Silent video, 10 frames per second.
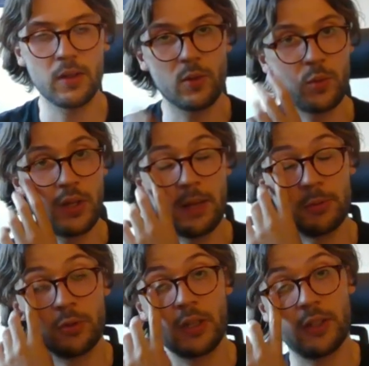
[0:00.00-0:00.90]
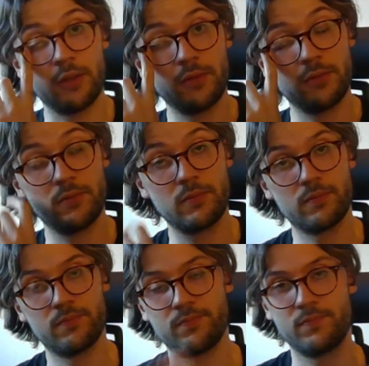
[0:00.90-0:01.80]
able to kind of
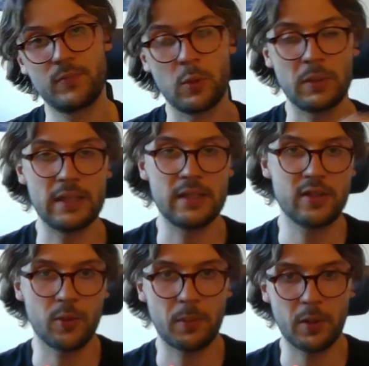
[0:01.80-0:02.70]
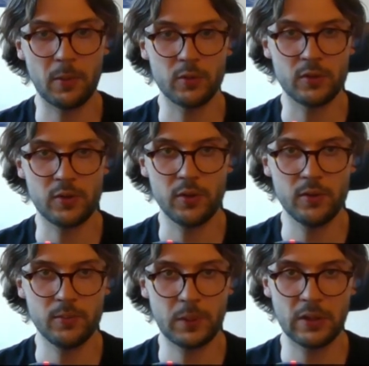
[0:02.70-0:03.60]
completely stop our opponent's turn,
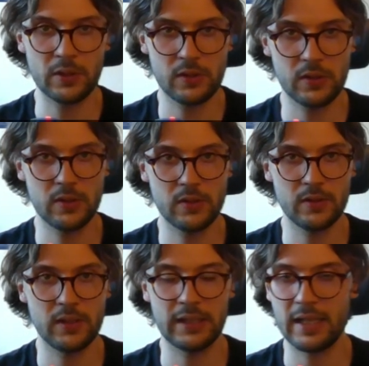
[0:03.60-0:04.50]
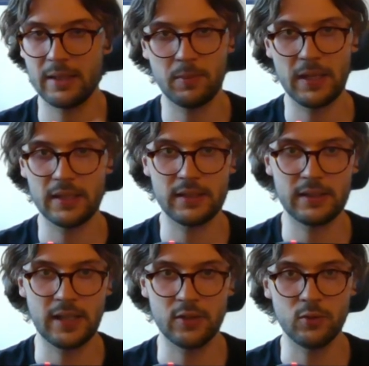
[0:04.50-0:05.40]
because they can't play
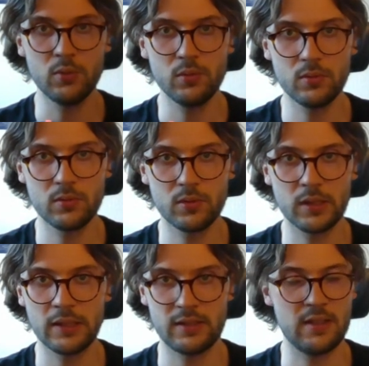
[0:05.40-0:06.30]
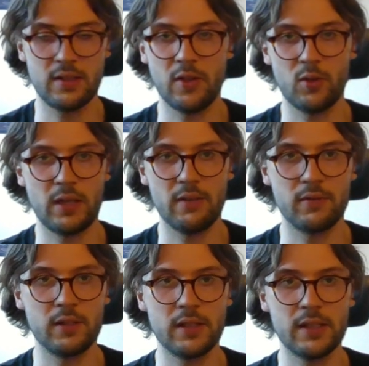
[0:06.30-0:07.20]
K2 since they only have
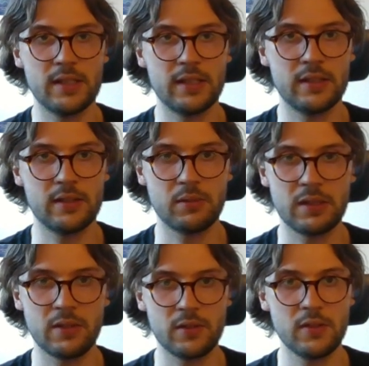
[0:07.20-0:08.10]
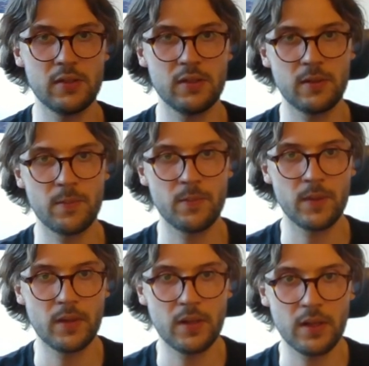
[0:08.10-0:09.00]
6 resources,
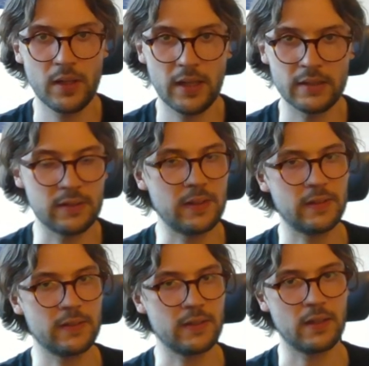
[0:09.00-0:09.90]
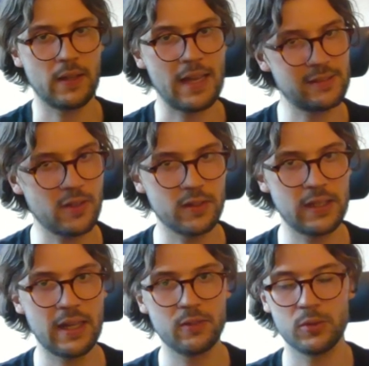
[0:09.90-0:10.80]
and I think the last card they
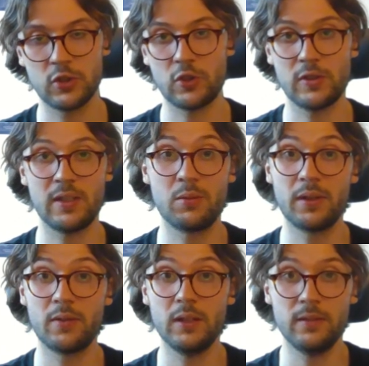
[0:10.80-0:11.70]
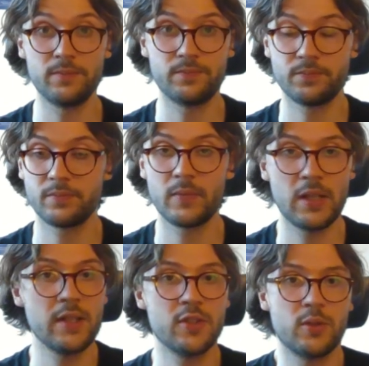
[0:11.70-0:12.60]
had was just a red 3,
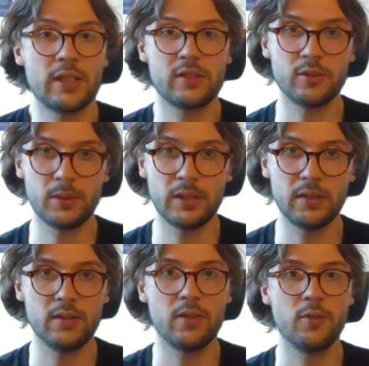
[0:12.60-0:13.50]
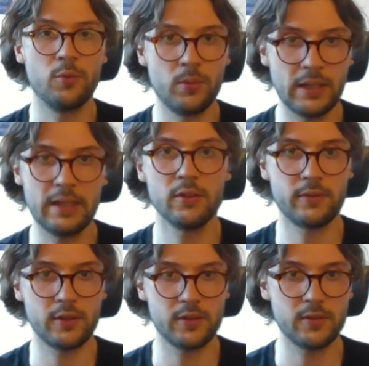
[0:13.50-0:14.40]
so that's going to be really good
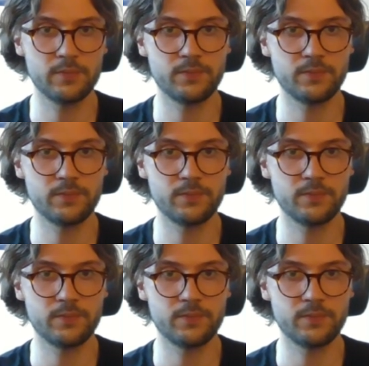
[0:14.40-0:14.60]
for us.